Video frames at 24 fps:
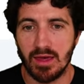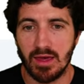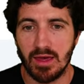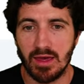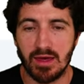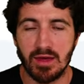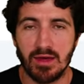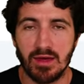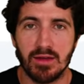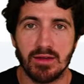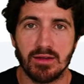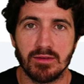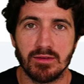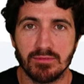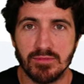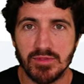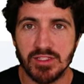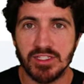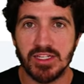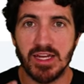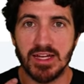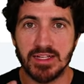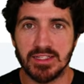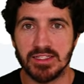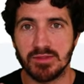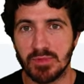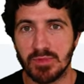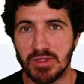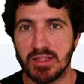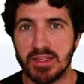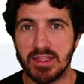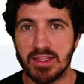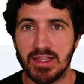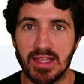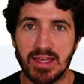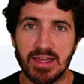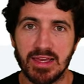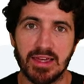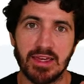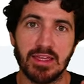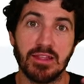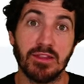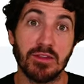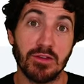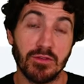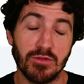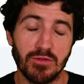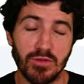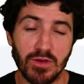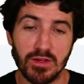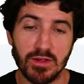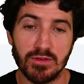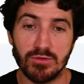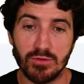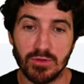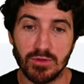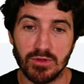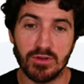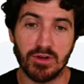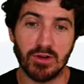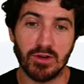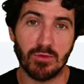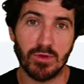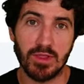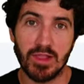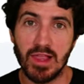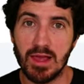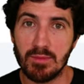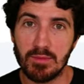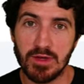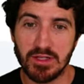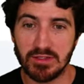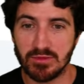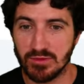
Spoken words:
a ChatGPT like interface to interact with Llama.